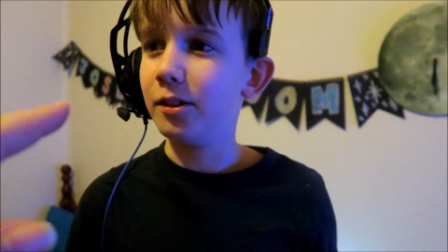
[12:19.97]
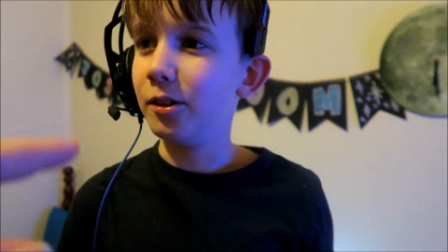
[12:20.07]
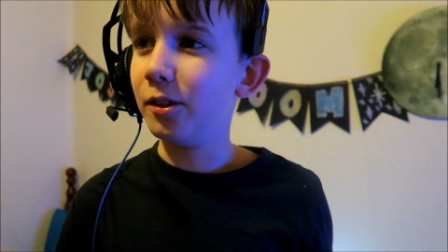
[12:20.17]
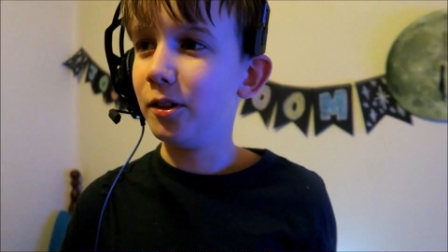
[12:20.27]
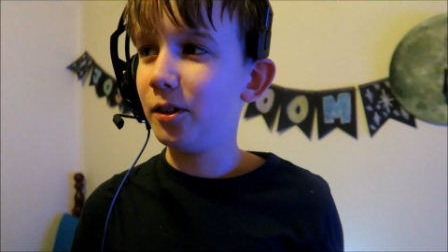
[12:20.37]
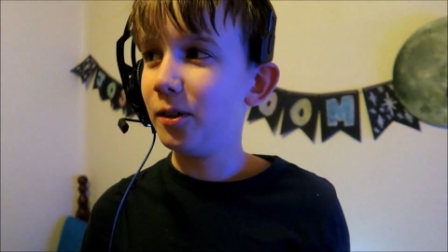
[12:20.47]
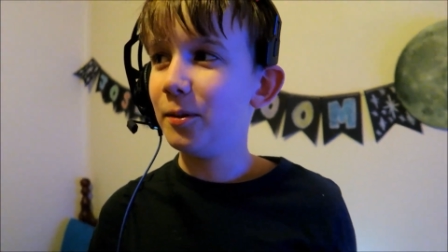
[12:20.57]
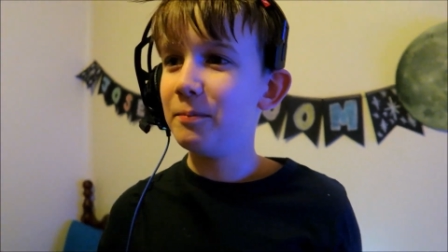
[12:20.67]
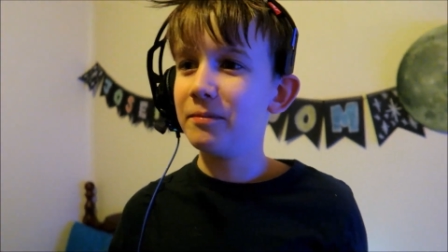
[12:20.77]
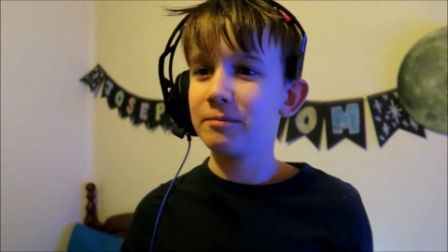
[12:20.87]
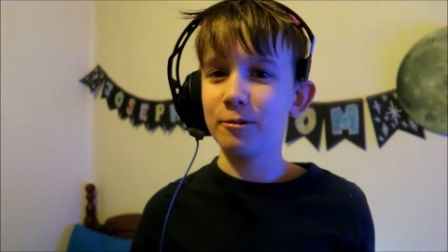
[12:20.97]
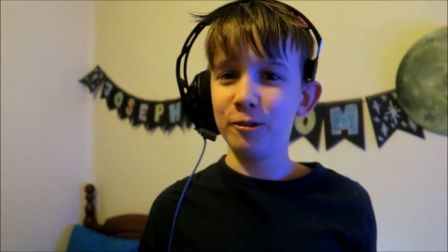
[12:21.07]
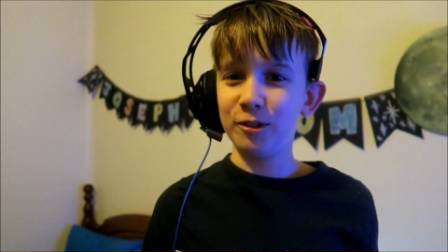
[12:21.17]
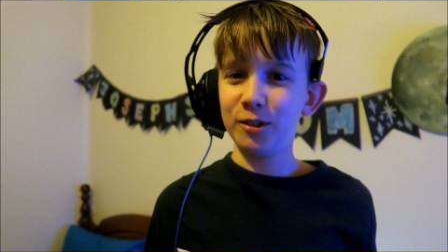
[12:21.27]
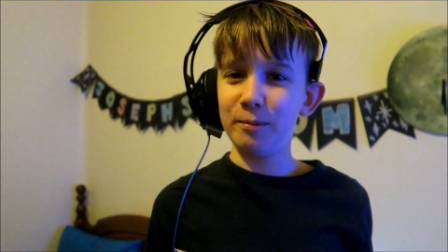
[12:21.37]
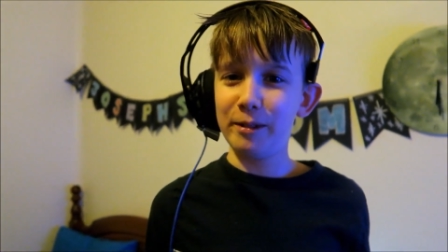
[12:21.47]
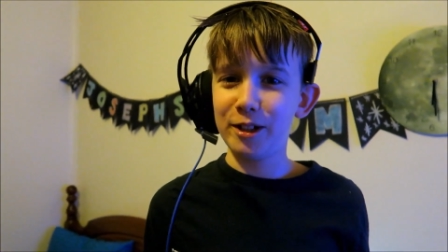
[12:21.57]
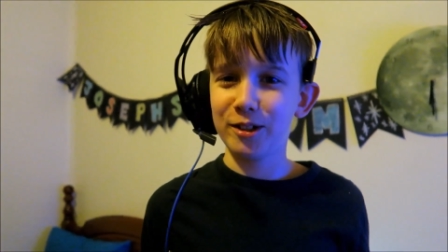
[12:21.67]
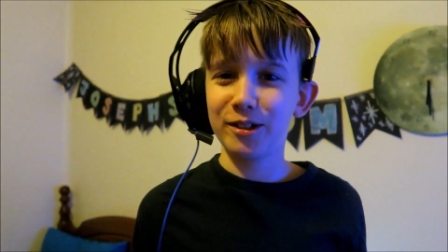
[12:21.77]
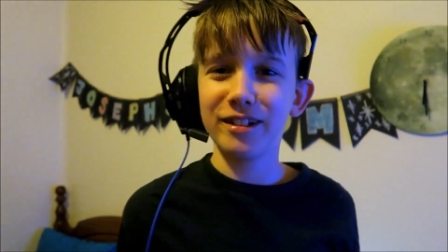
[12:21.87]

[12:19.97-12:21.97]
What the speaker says: Going to the beach.